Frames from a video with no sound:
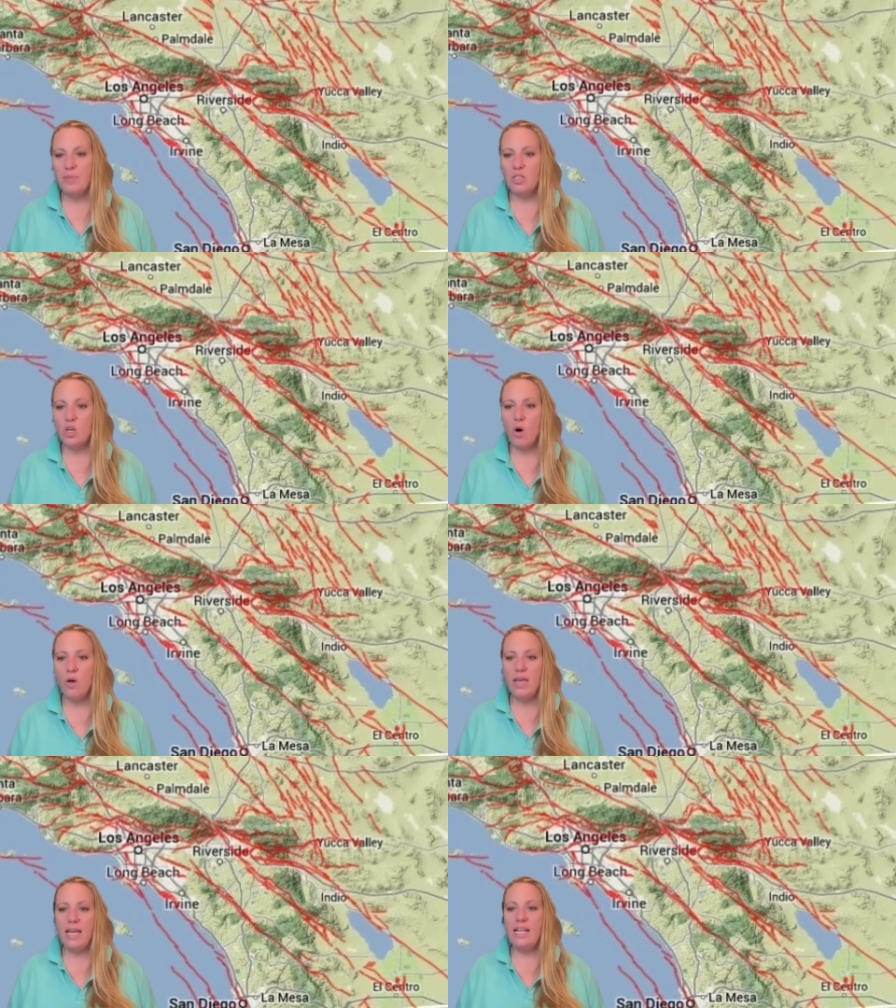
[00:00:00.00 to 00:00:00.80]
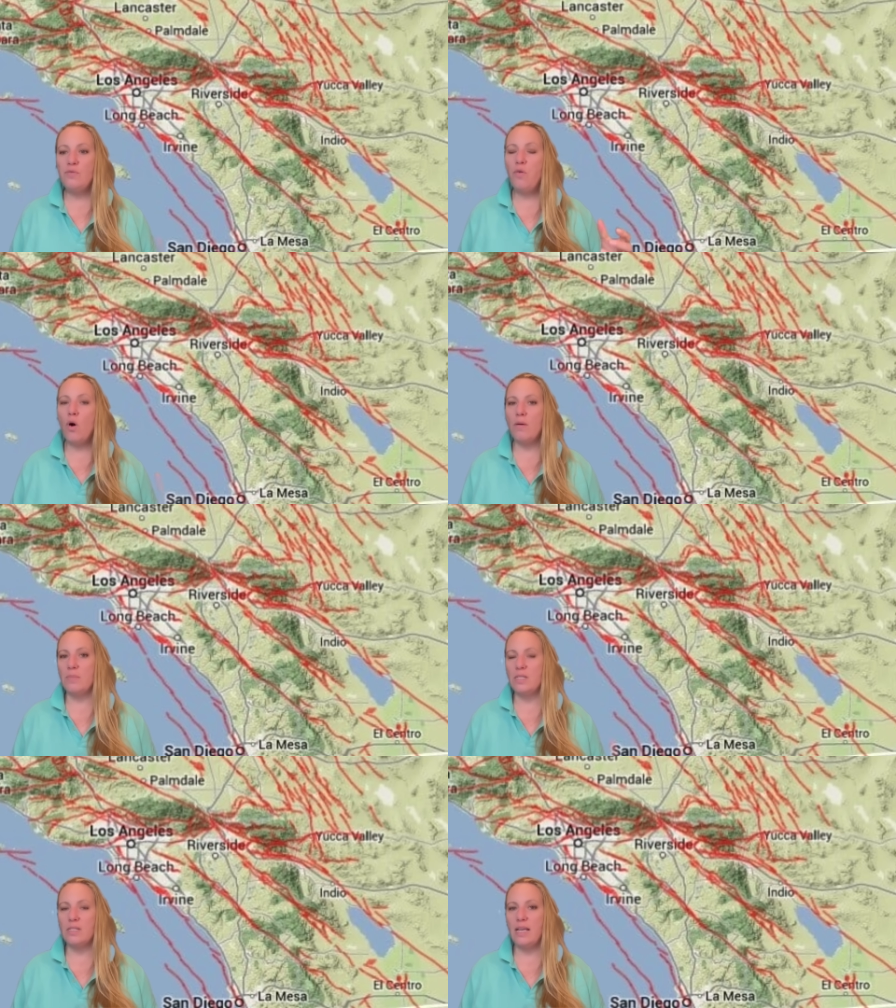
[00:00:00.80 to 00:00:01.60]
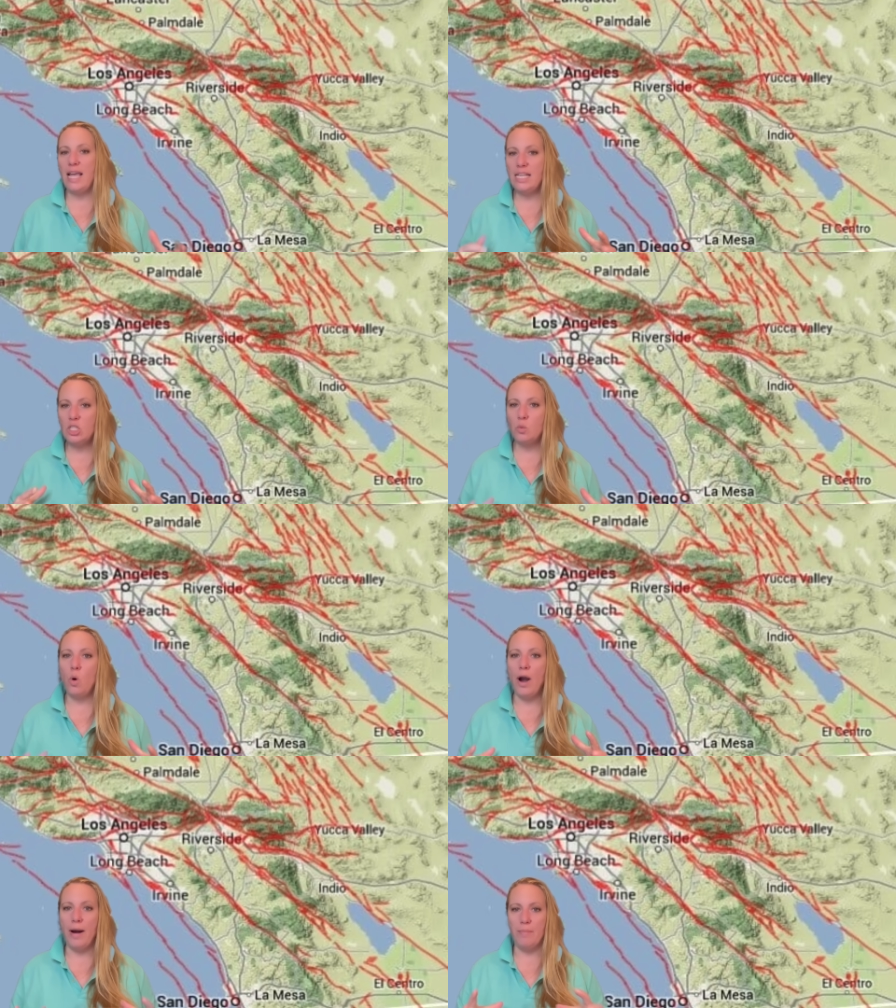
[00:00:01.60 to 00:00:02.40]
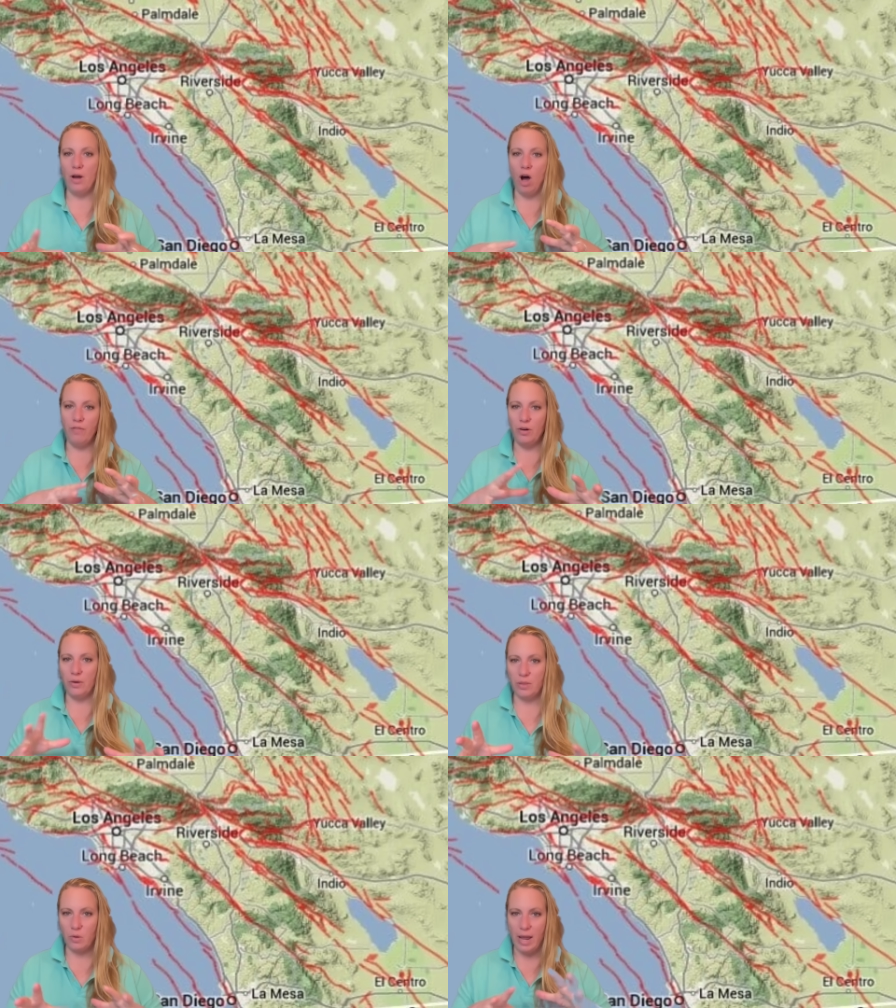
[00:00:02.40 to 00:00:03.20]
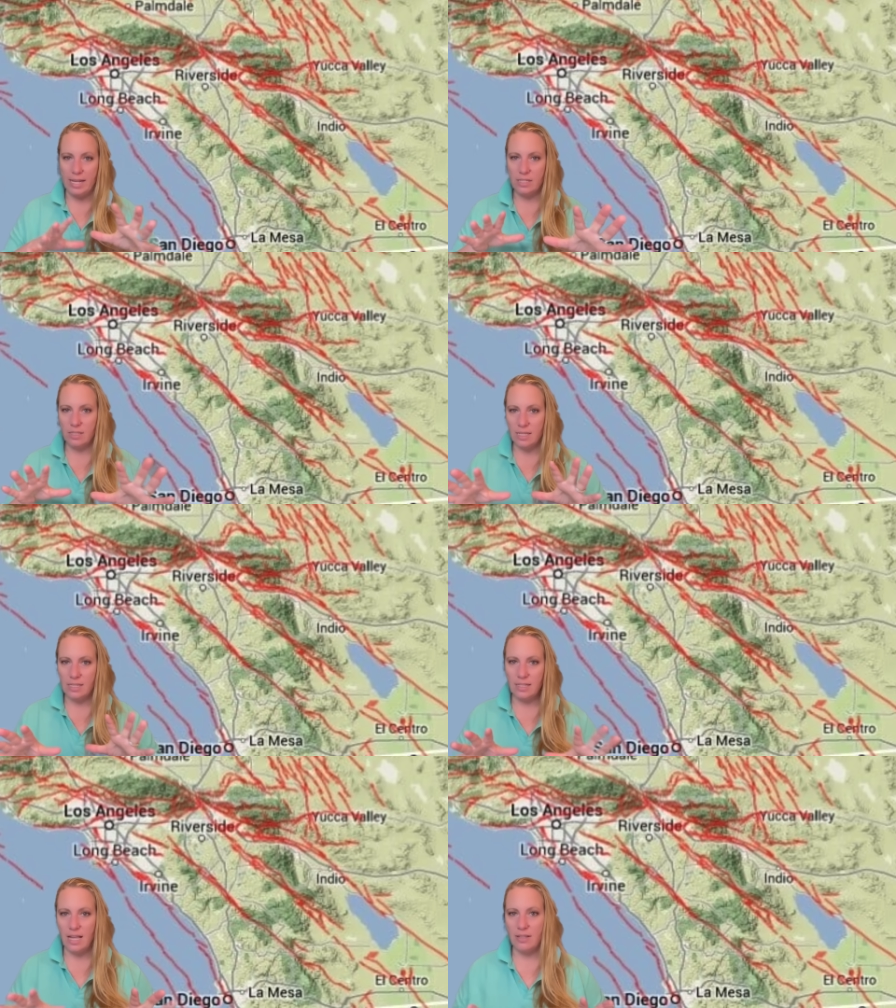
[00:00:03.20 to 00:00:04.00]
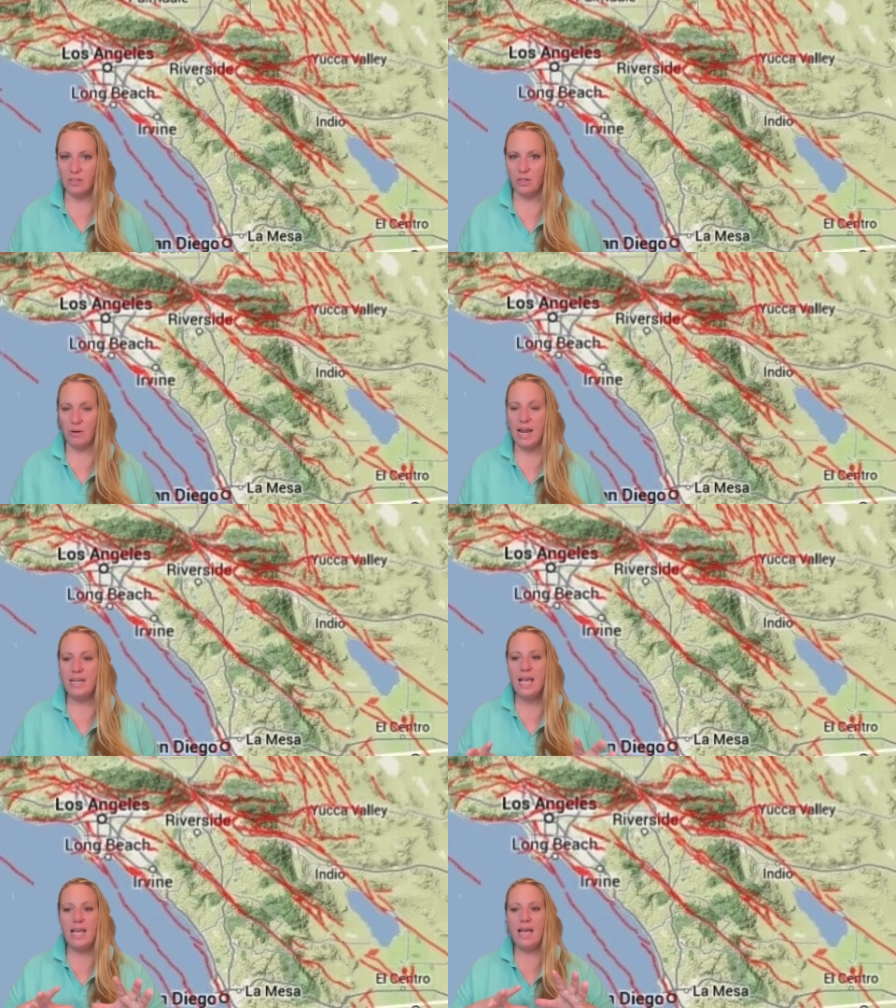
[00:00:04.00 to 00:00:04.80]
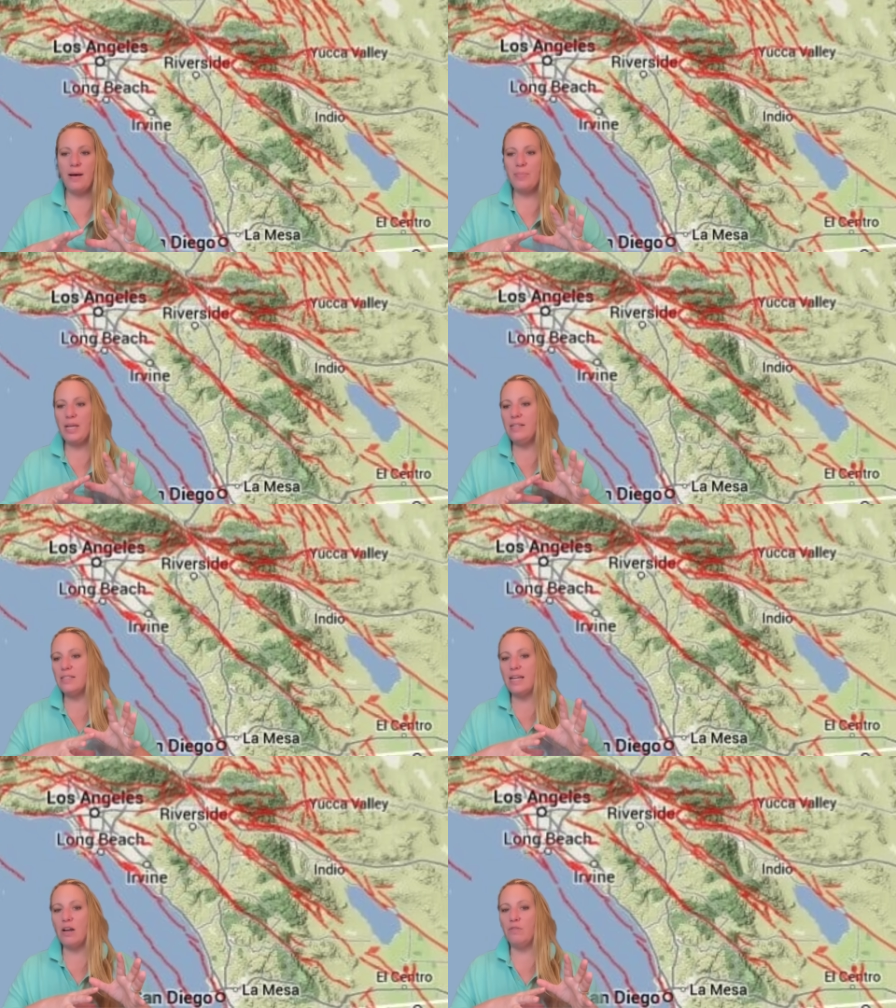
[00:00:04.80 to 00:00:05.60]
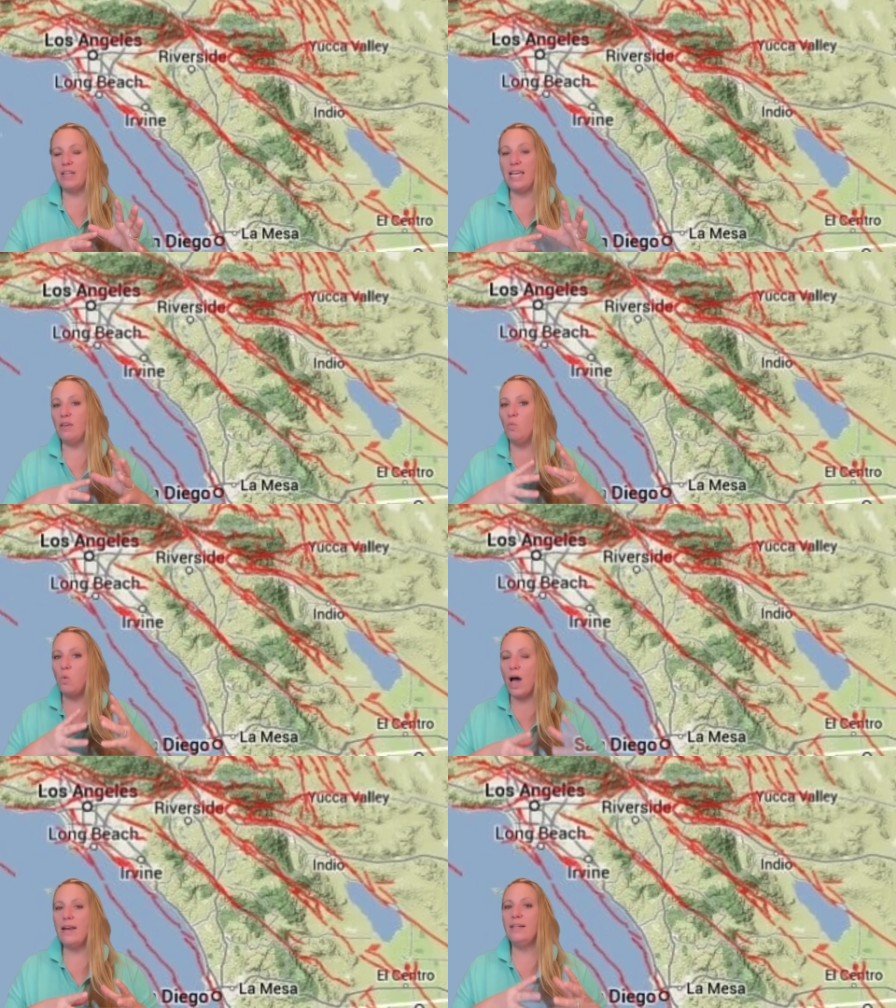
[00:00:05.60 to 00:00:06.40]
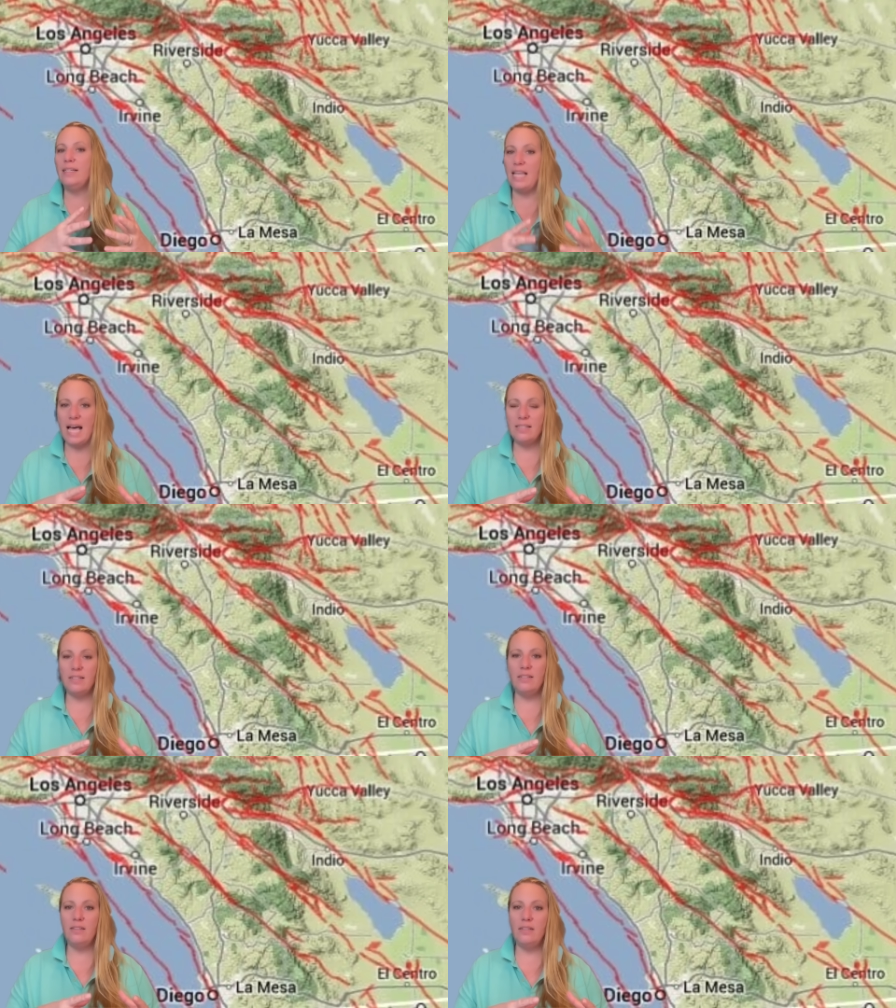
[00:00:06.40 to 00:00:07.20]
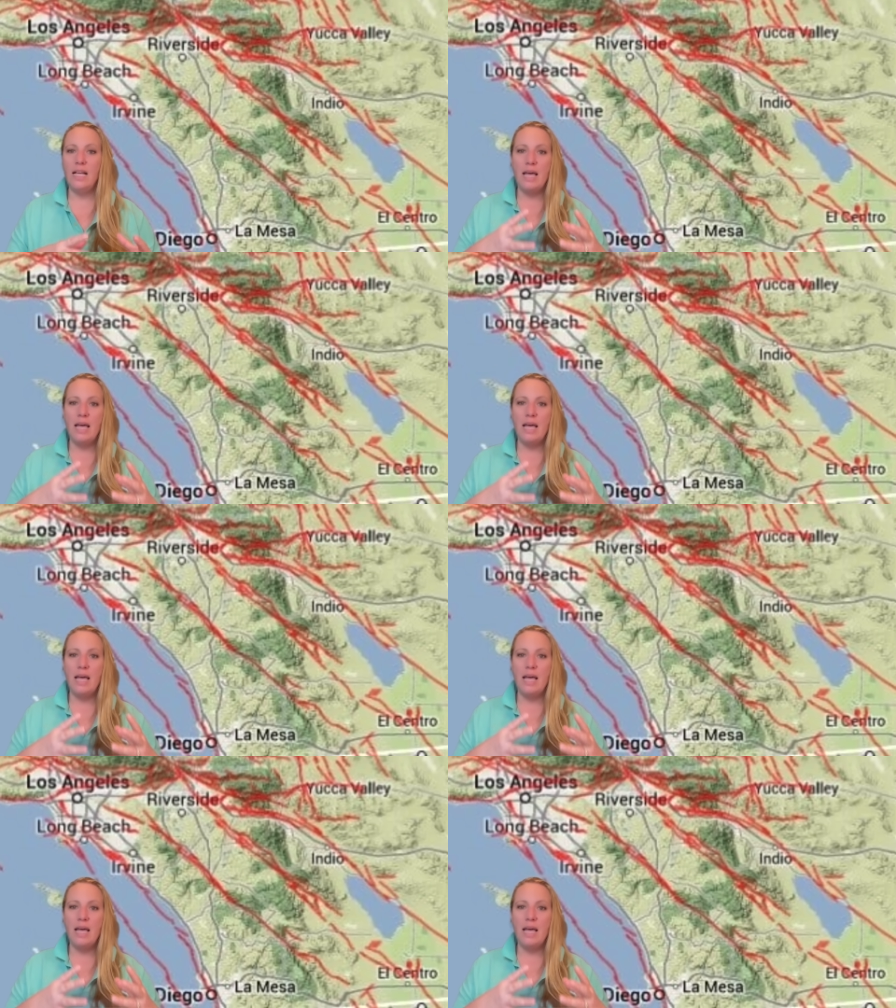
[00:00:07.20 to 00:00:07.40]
So it forms a swarm of earthquakes, this cluster, right? Um, instead of like one classical